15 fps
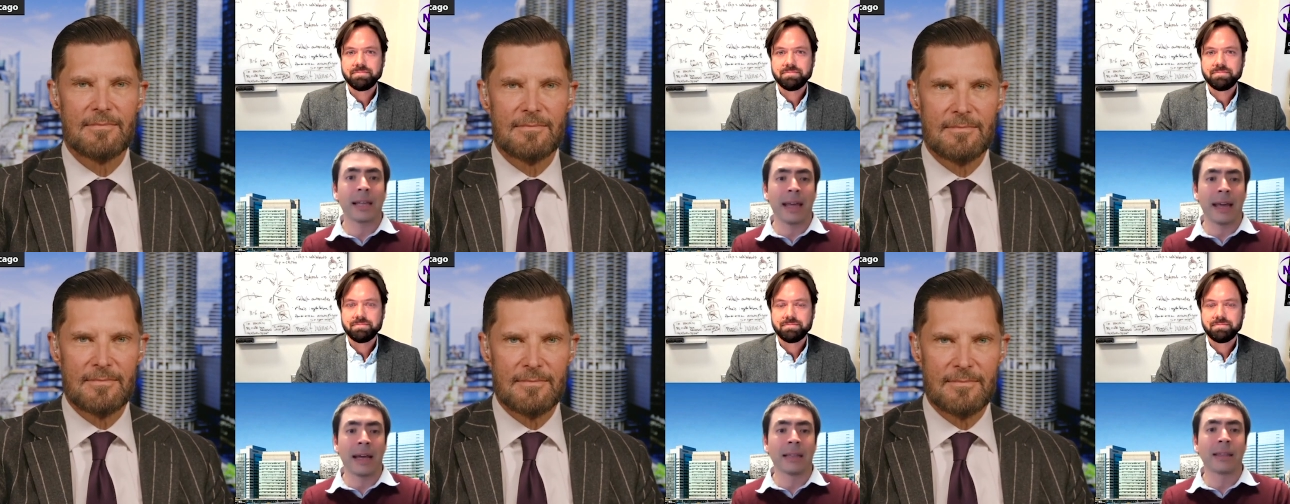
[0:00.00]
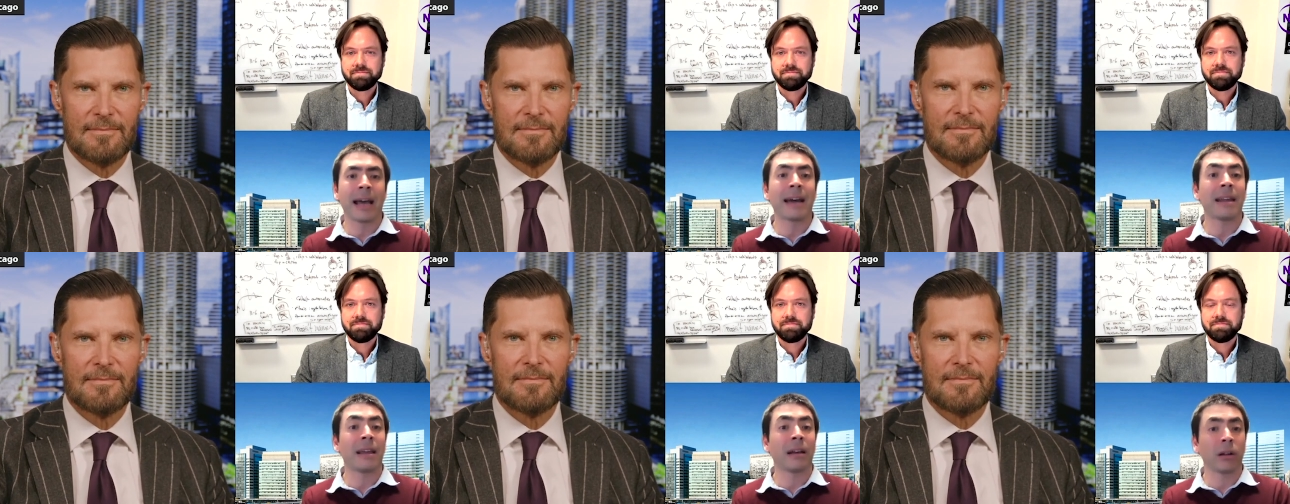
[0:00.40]
Speaker 1: And
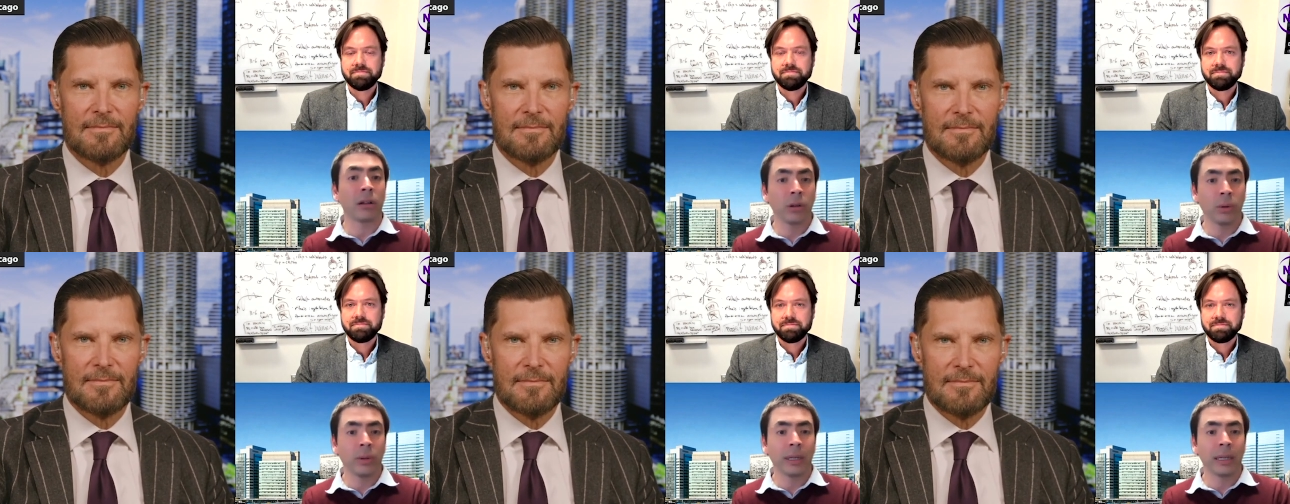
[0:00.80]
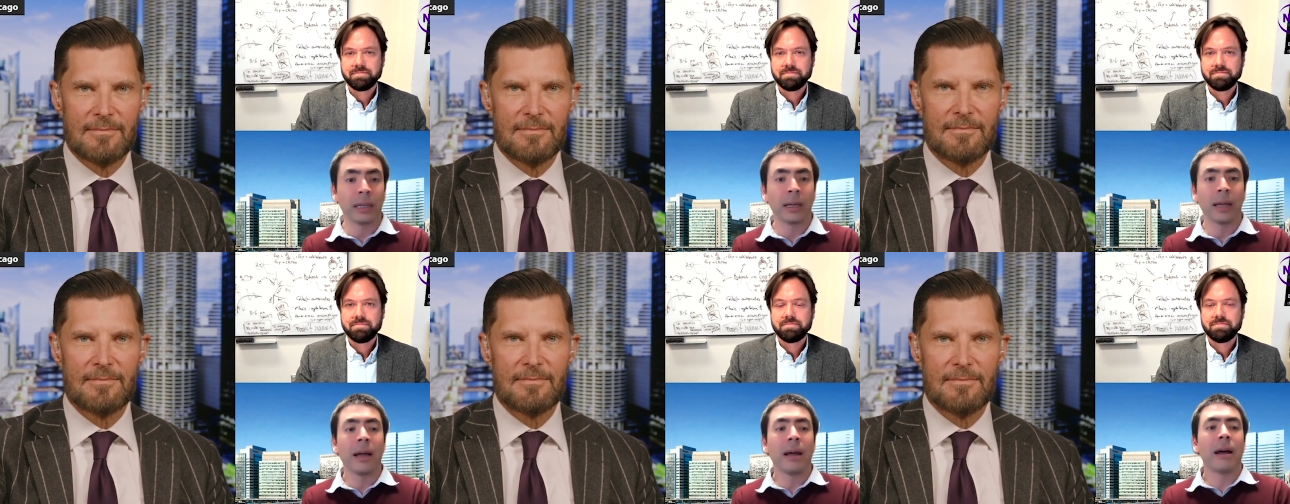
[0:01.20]
that included COVID
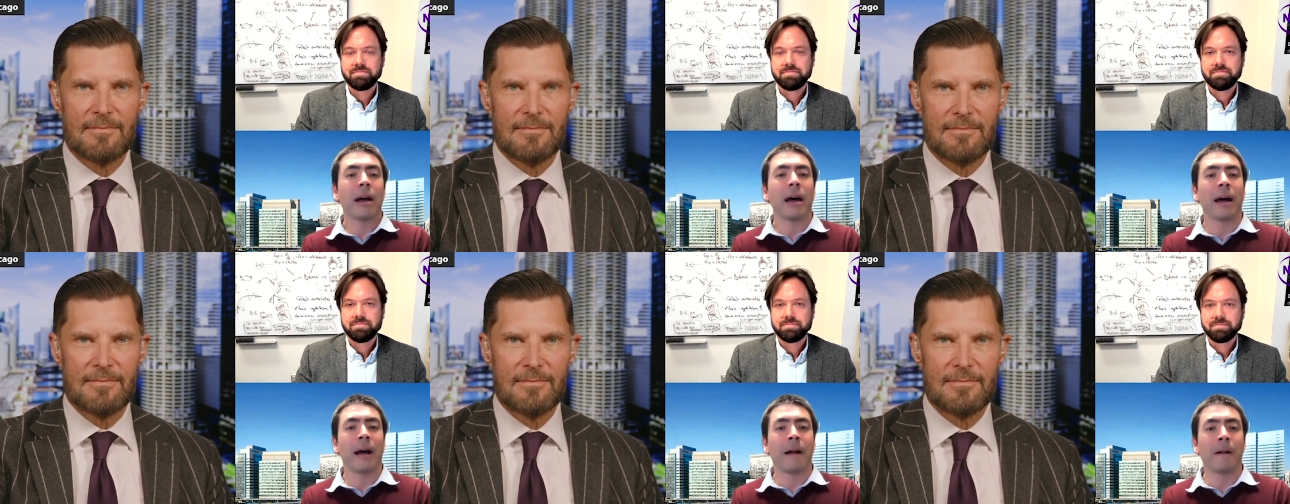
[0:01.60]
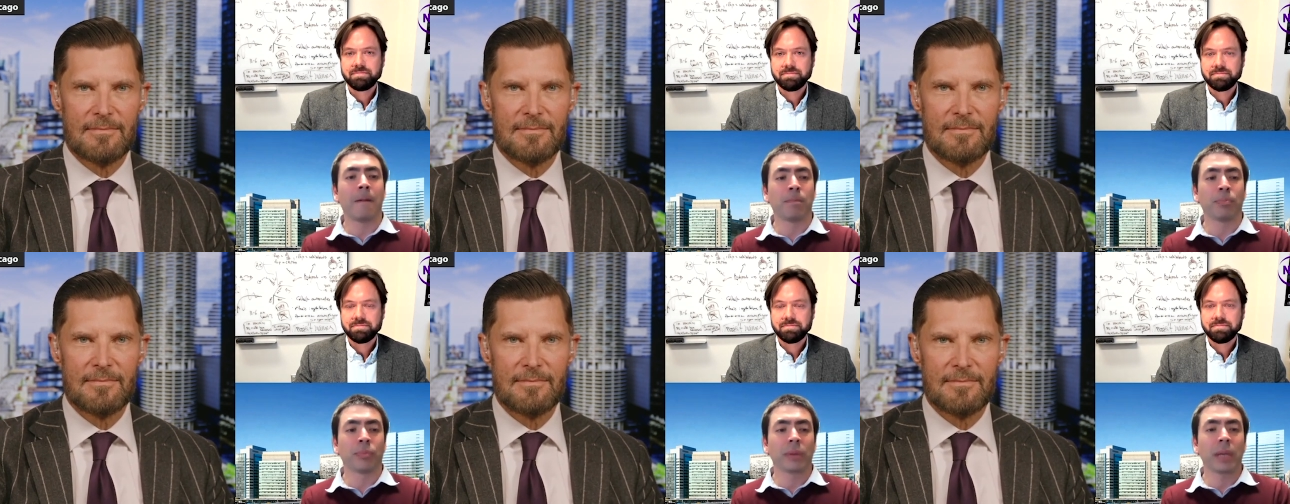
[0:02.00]

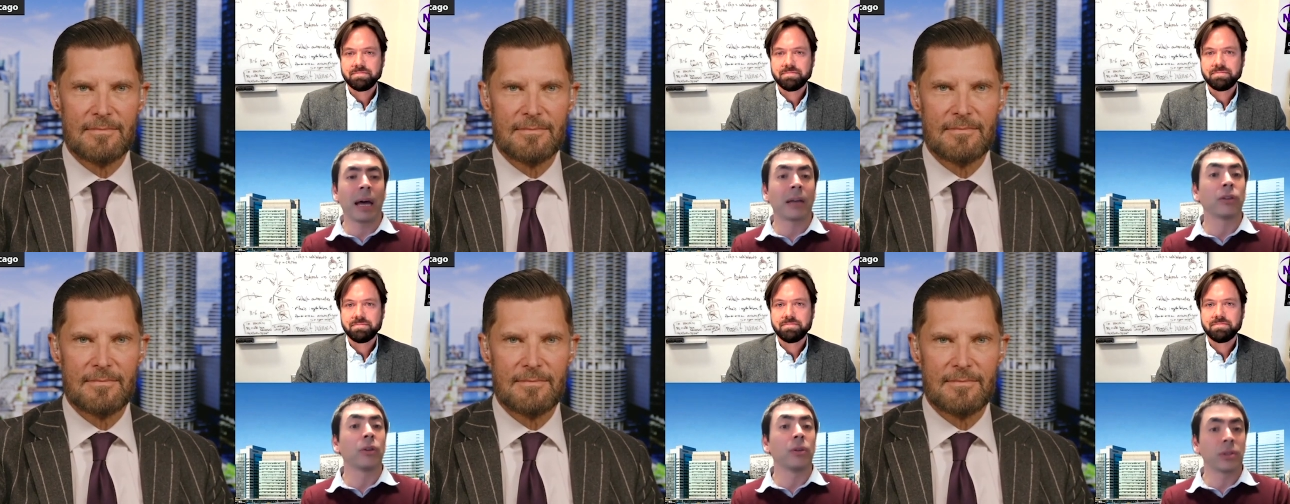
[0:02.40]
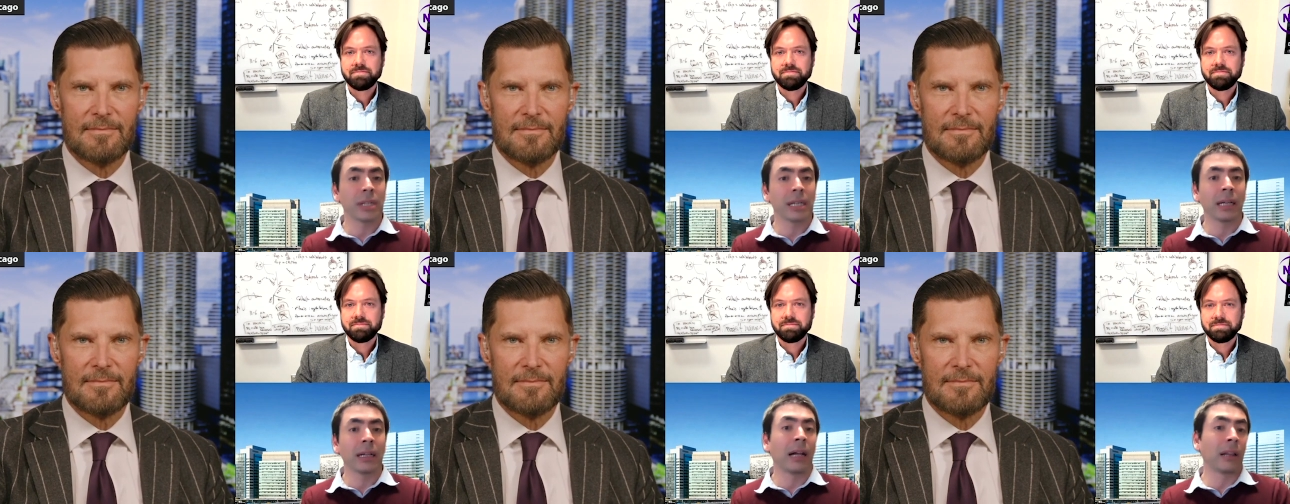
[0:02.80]
um, uh,
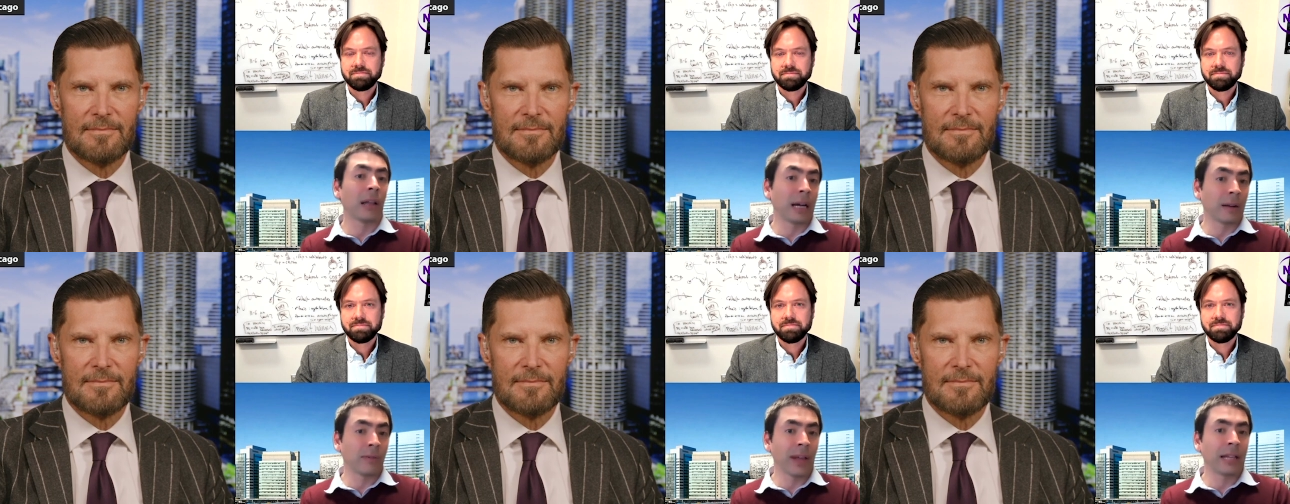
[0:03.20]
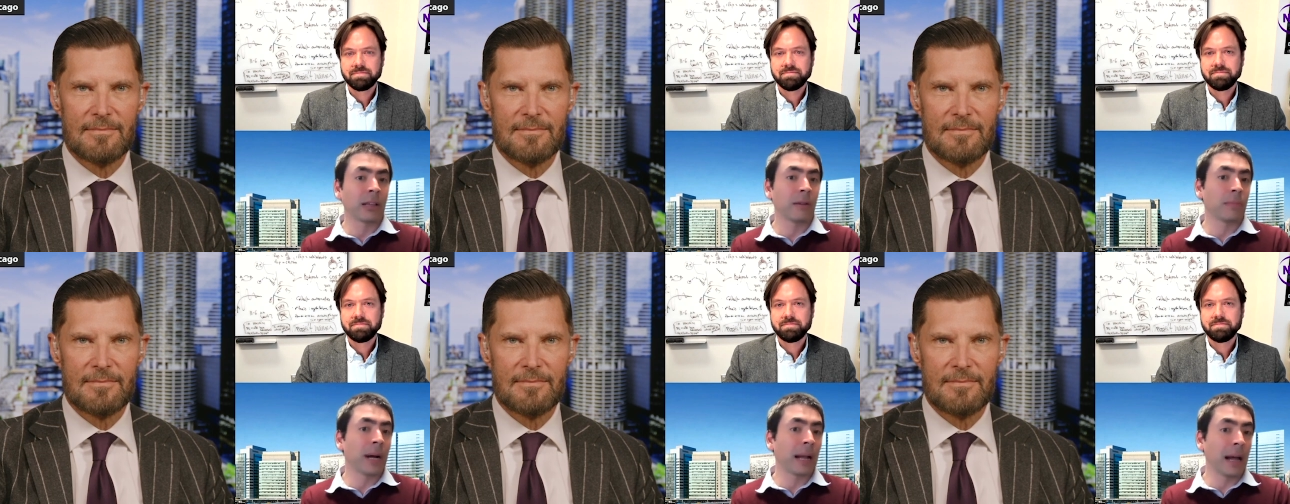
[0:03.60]
using a lot of
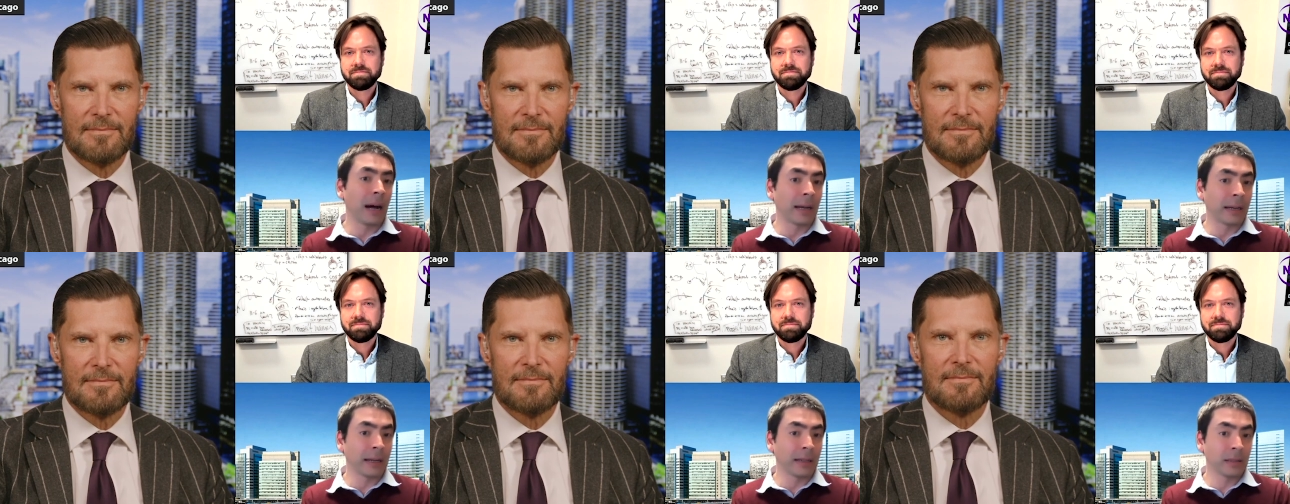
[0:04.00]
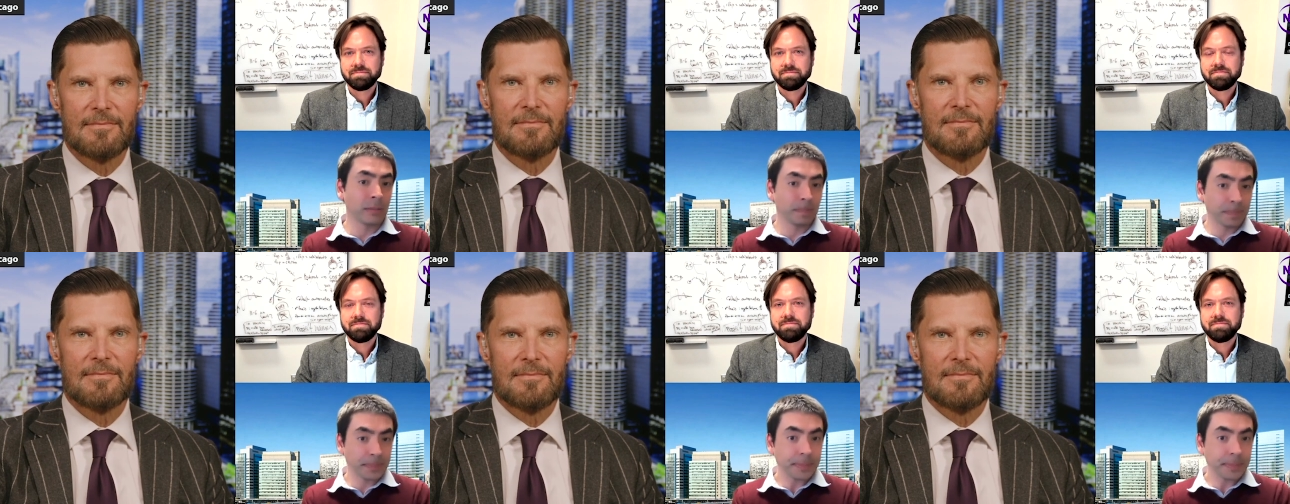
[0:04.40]
antibiotics.